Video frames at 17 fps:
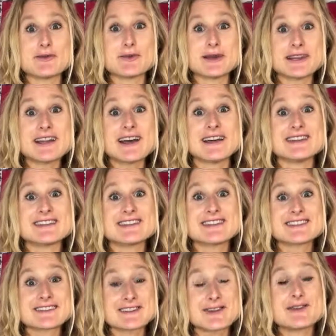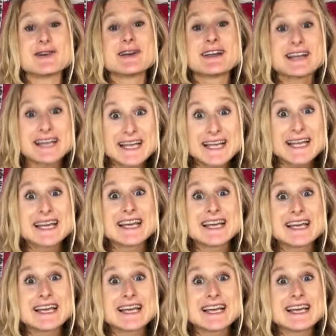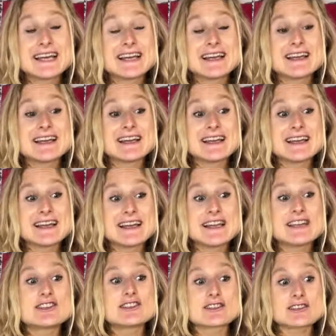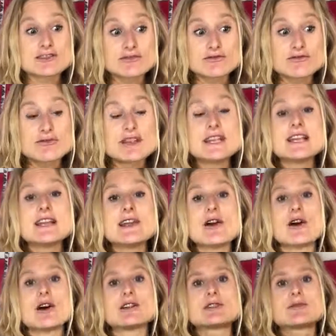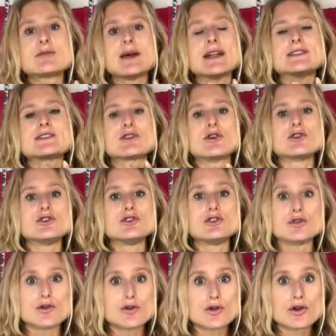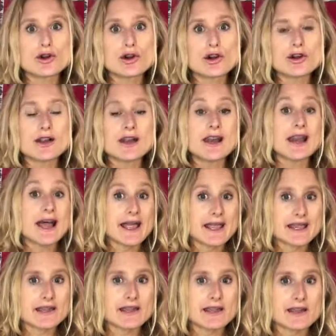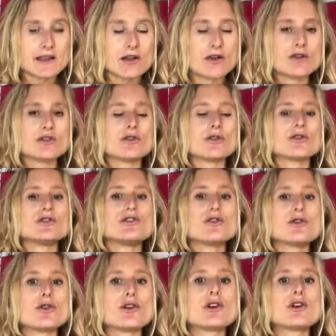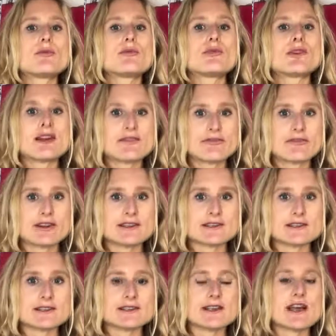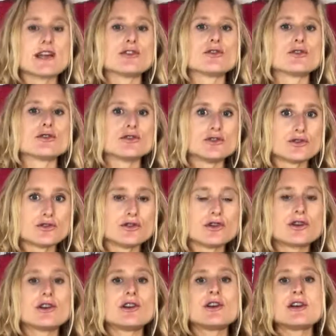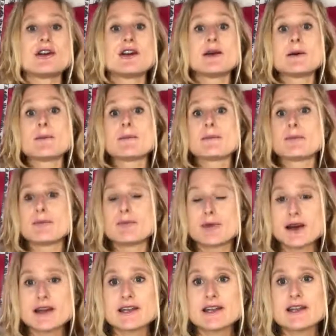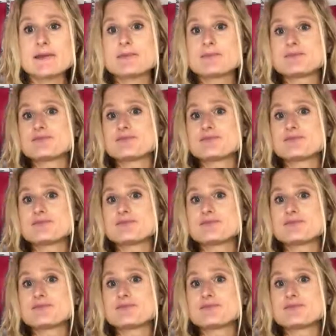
what not? So it just really all depends on your liking, on your preferences, and on your body